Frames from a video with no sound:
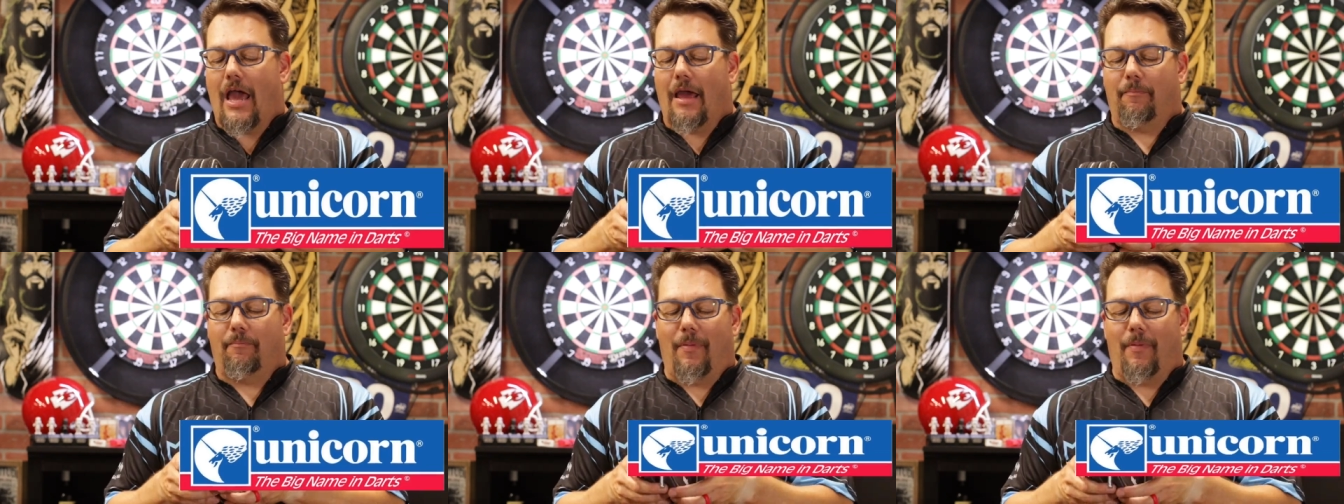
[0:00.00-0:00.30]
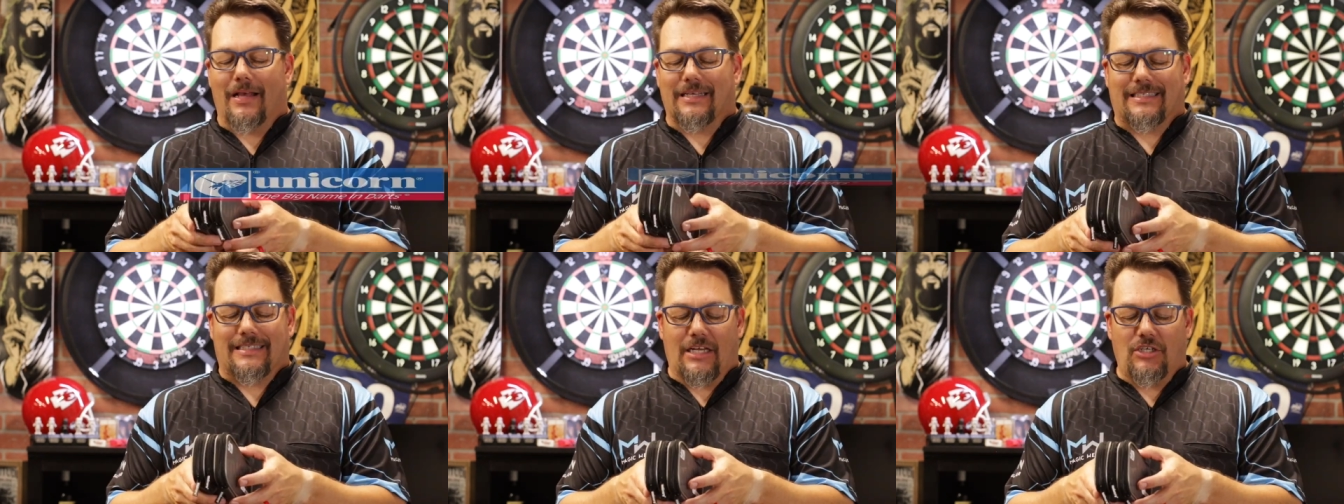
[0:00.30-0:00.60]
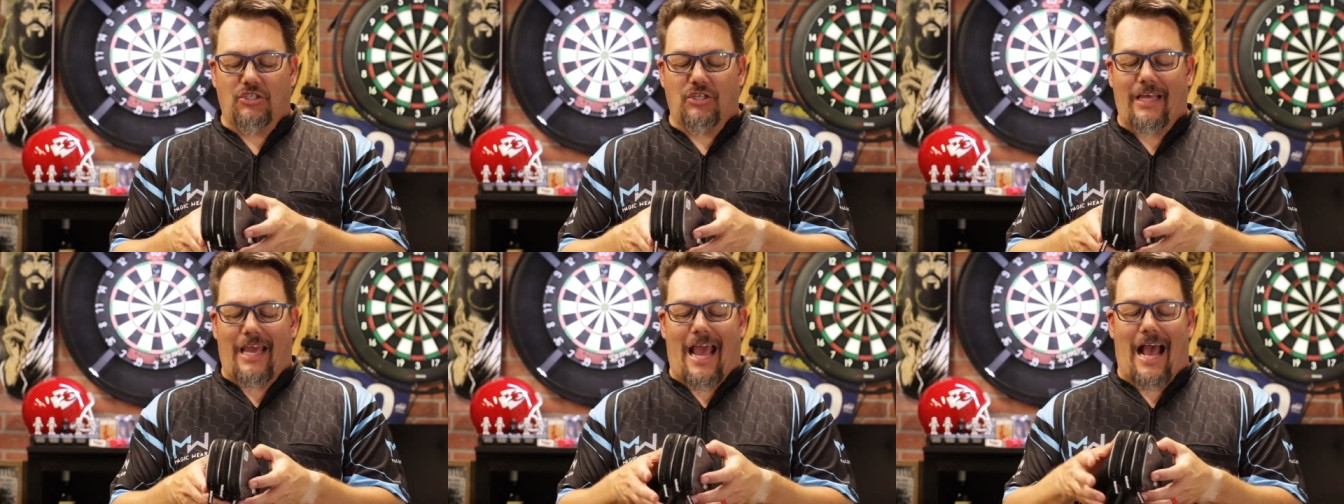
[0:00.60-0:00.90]
It
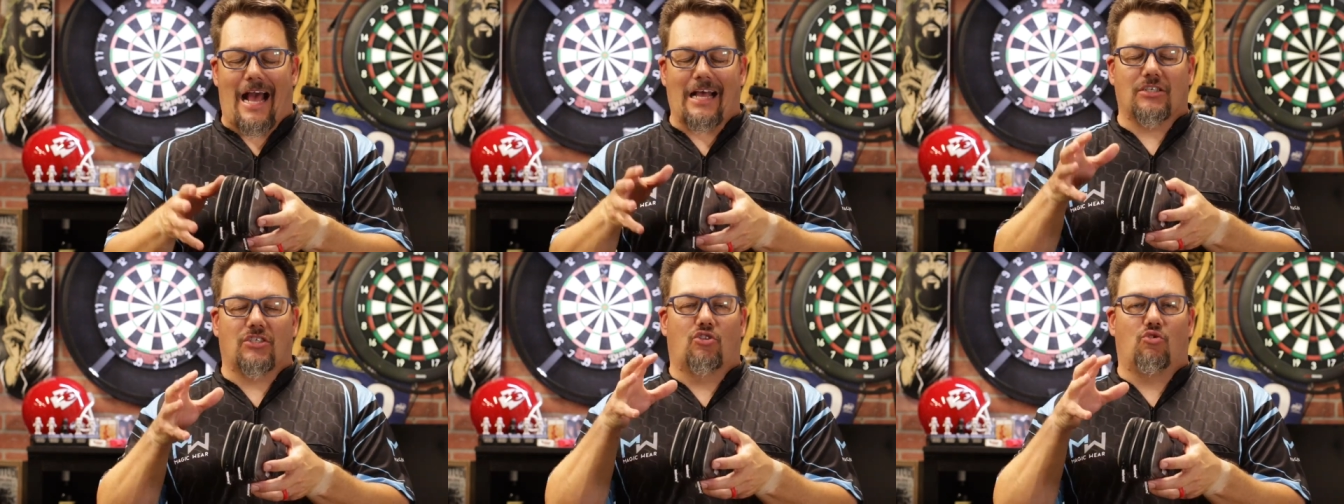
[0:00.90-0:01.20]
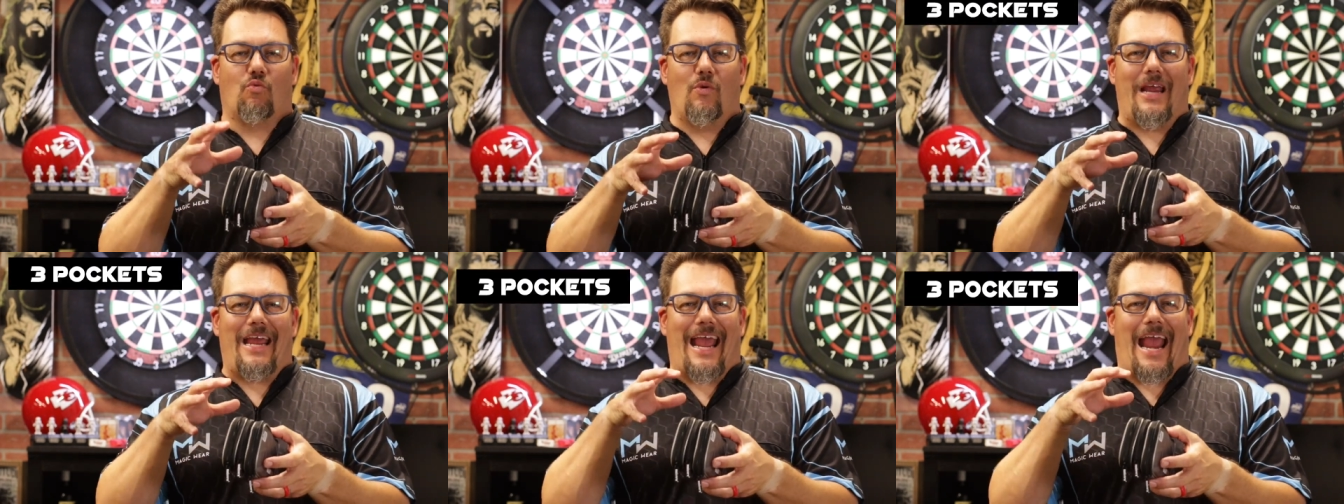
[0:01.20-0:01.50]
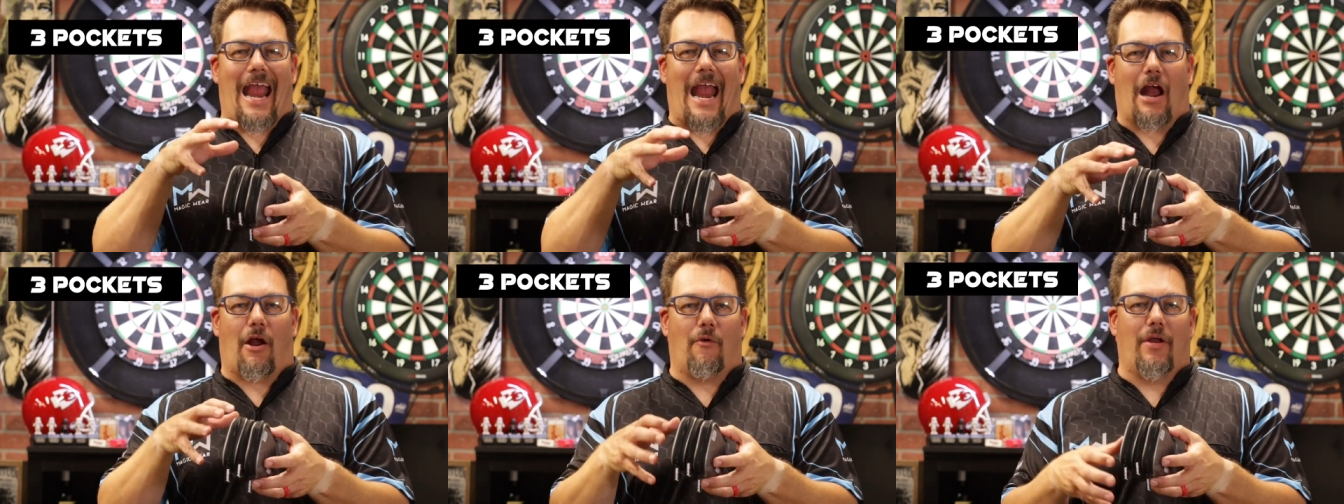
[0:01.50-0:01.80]
essentially has three
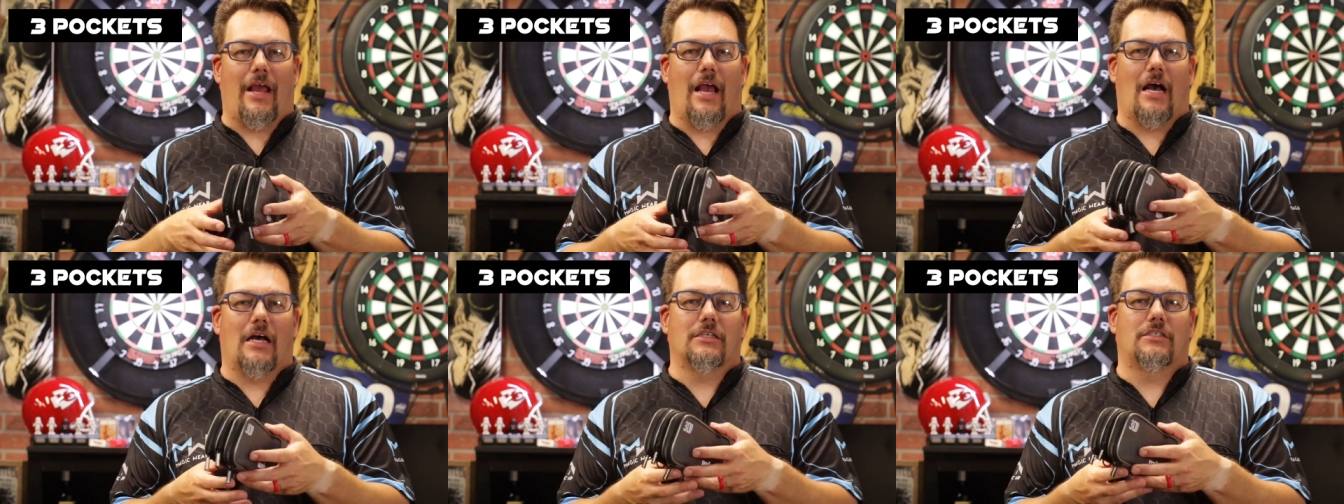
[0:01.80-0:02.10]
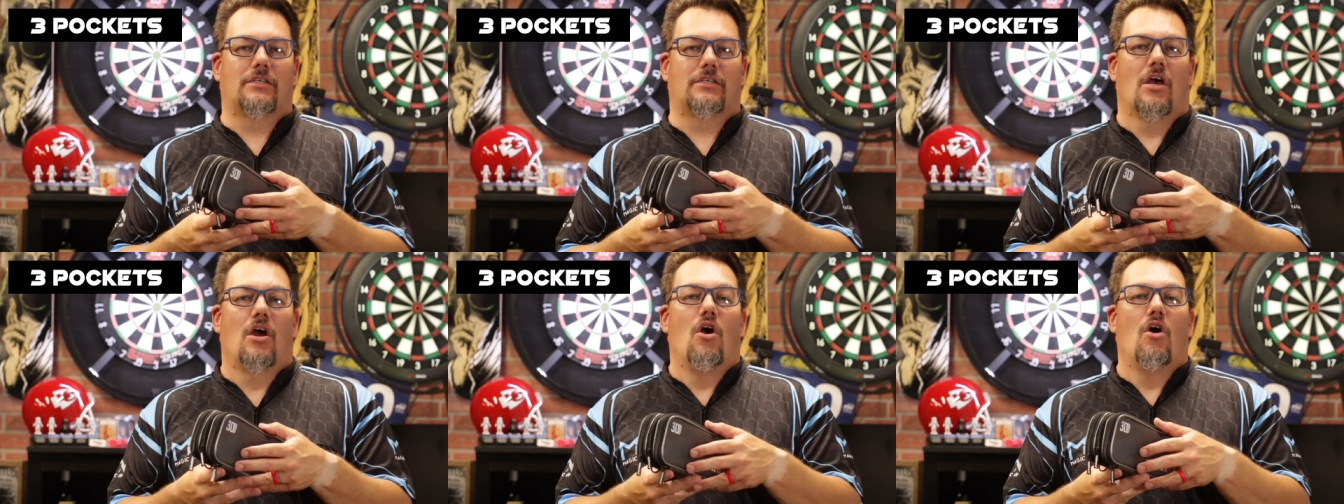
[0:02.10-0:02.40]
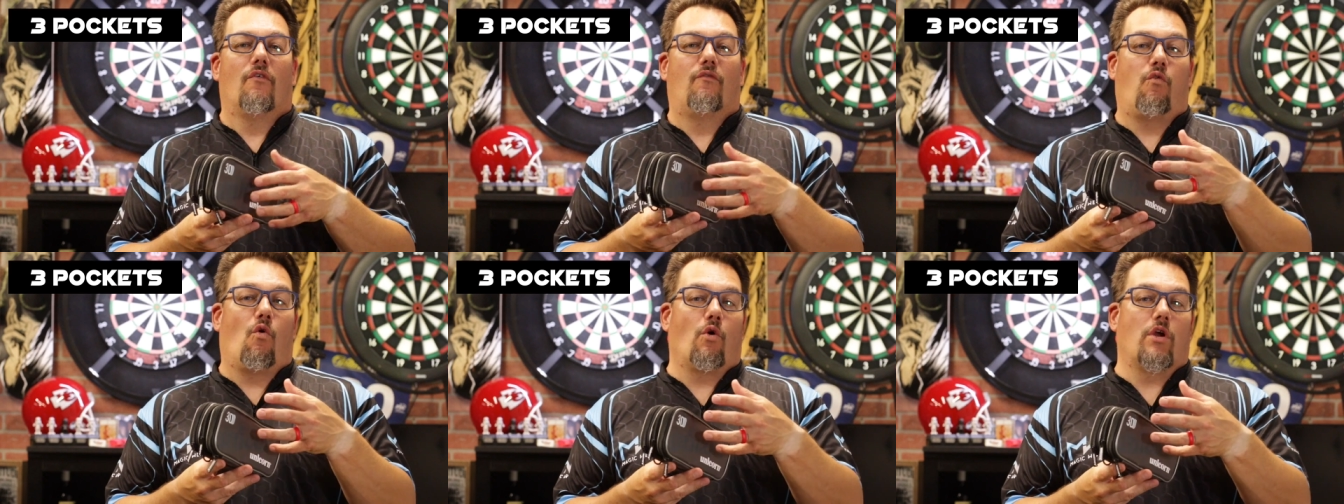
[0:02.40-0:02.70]
areas
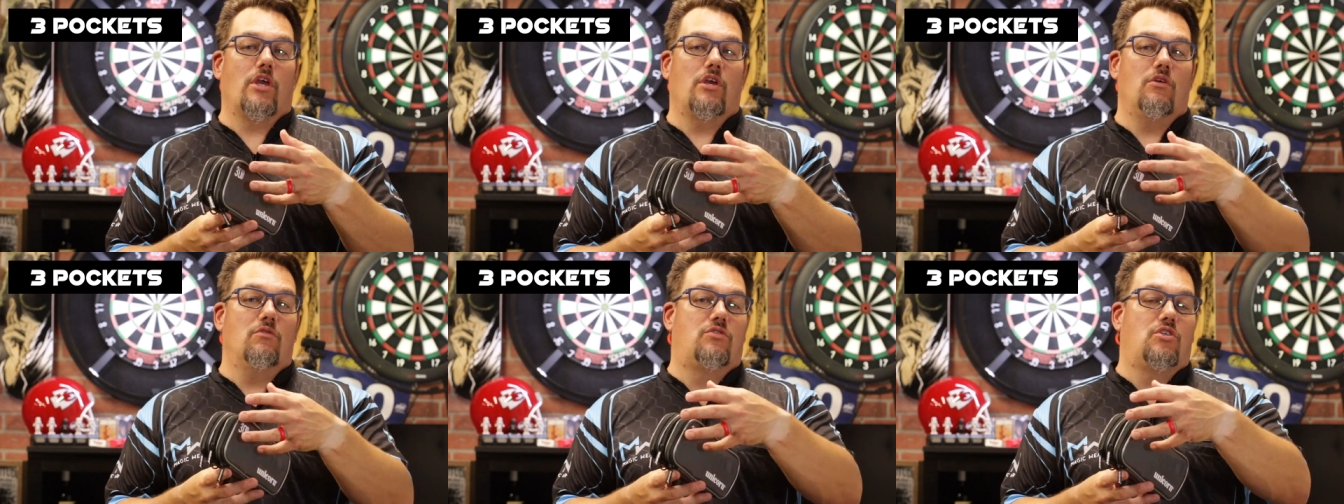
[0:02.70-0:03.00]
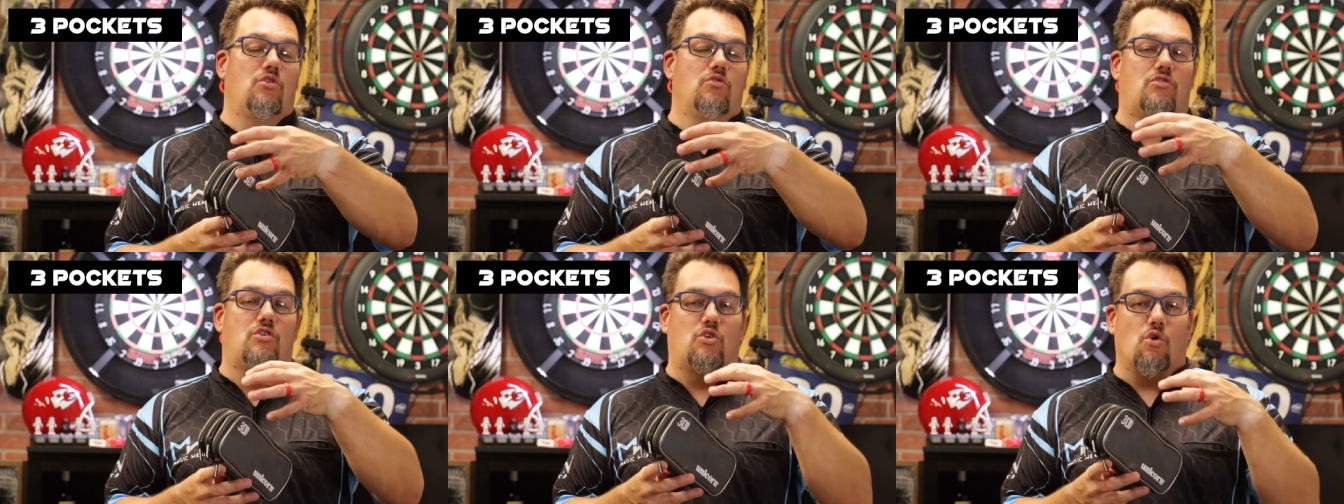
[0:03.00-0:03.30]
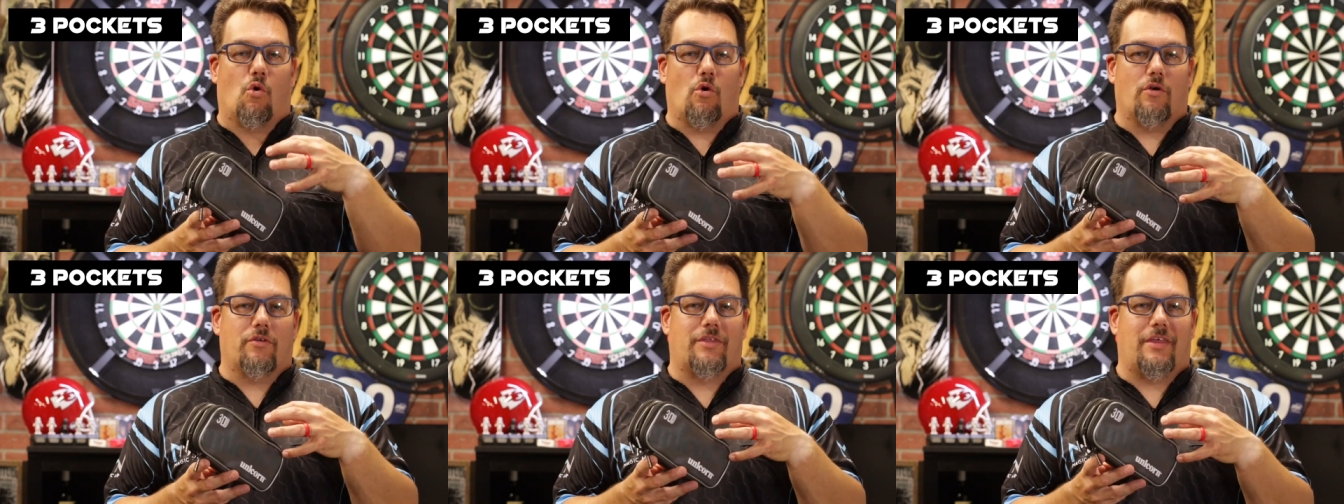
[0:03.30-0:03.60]
for you to
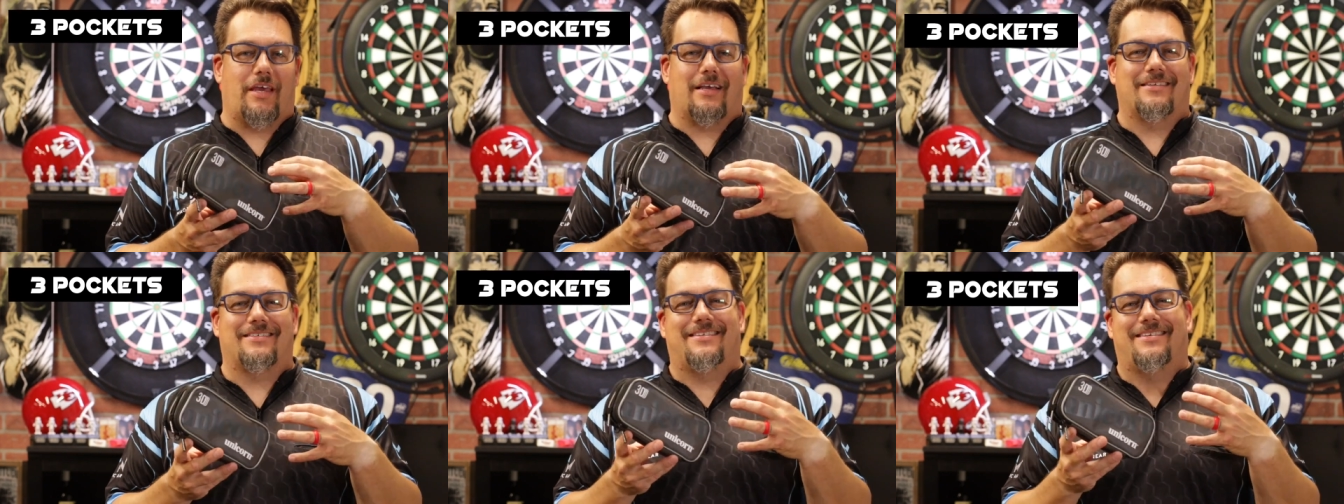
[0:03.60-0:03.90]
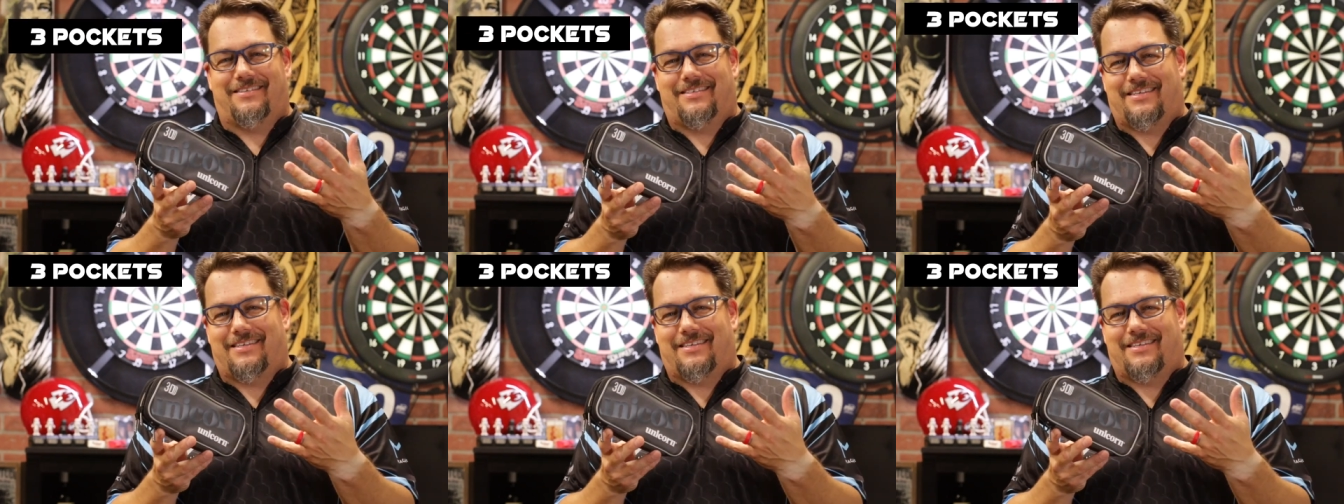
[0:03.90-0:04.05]
store things.